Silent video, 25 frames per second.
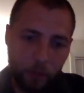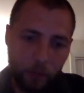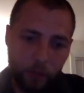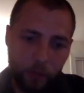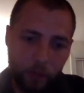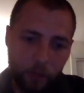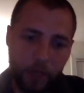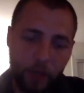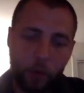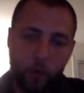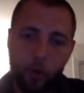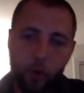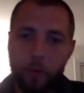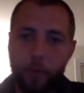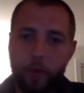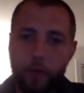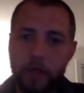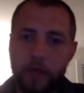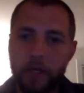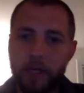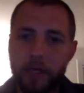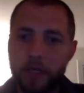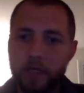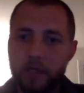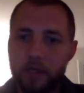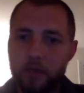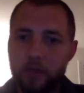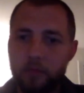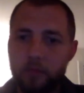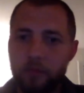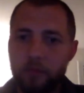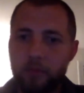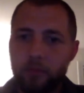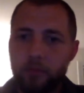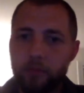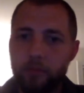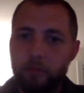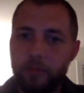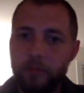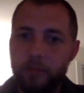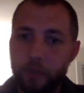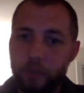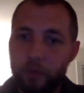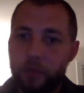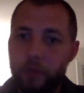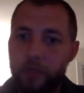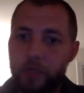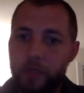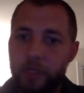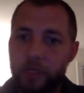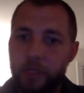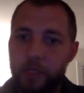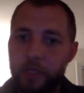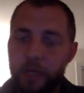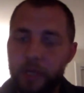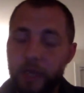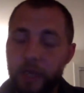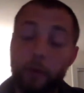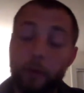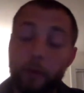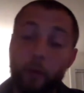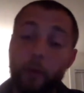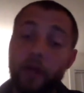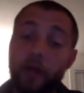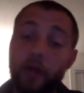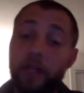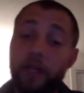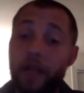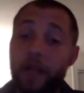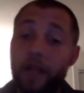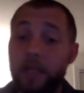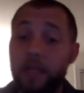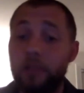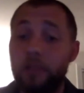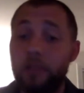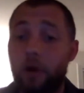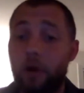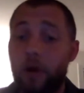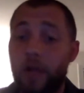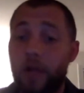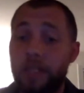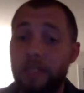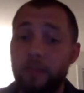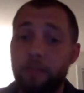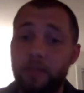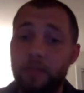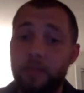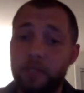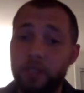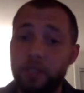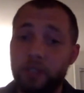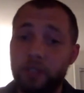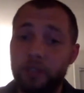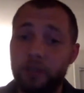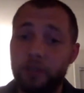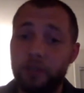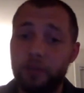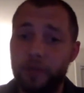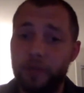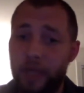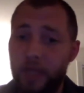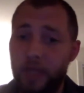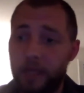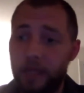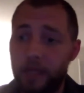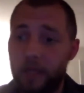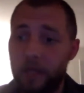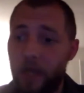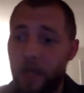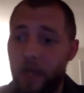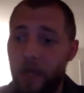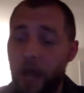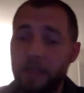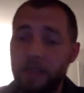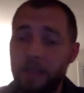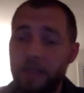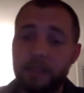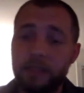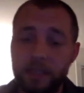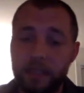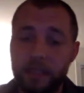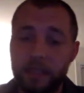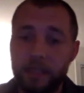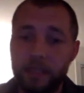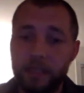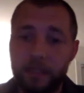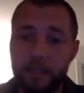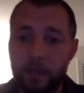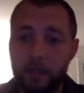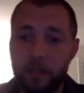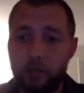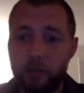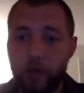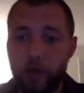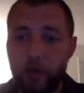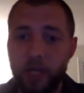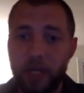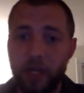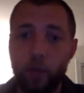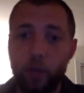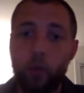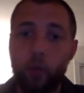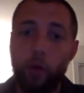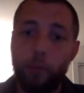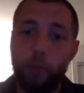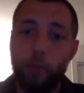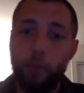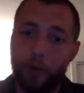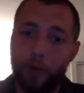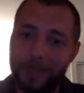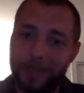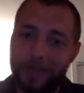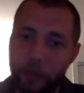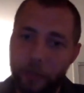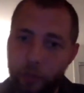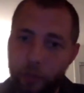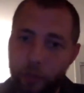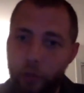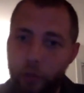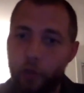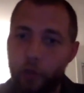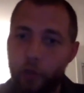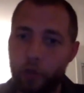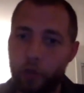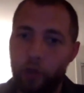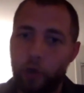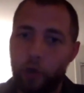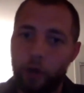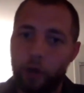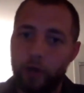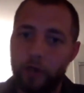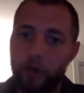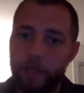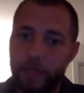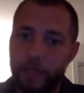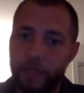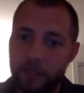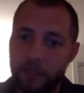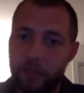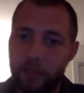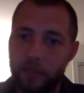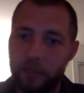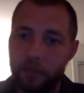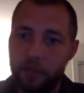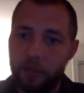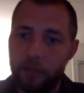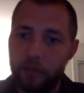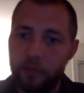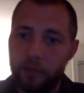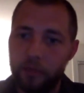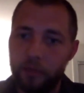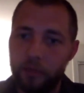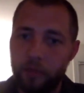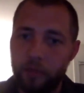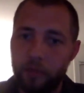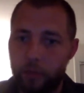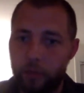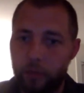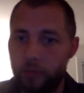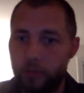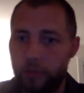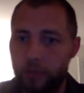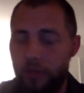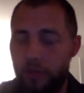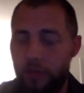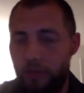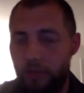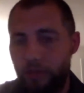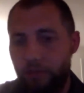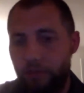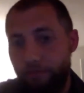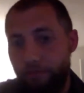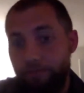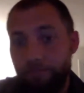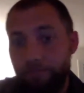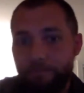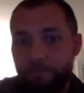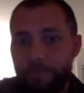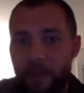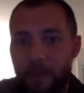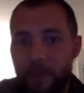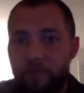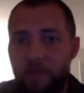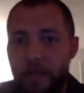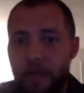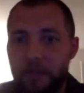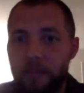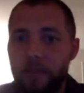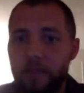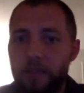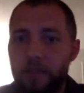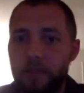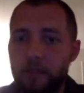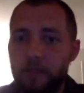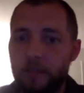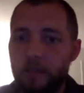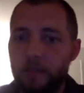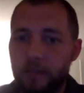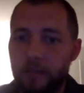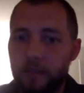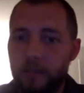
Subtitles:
You're incorporated into majority, like when the National Guard has a mission, do they constantly try to incorporate the New York Guard into those events?